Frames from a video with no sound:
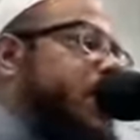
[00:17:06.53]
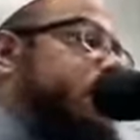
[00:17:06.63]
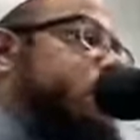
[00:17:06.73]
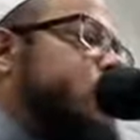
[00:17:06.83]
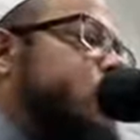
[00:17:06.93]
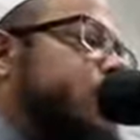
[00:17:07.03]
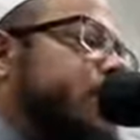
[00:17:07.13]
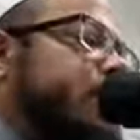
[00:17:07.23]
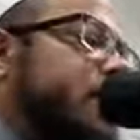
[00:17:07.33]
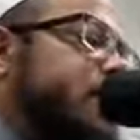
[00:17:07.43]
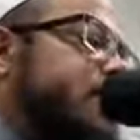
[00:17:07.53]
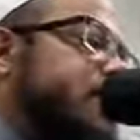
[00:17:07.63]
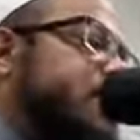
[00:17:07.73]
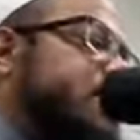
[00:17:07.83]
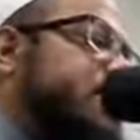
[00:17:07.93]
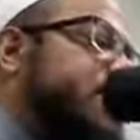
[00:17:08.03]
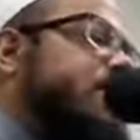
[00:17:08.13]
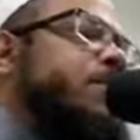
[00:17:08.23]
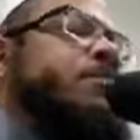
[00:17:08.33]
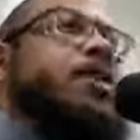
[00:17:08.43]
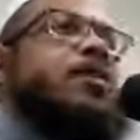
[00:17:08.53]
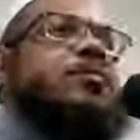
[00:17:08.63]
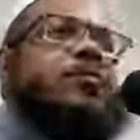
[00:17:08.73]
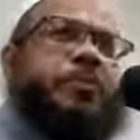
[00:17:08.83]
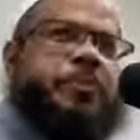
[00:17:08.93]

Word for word: And so, what that means is, it doesn't mean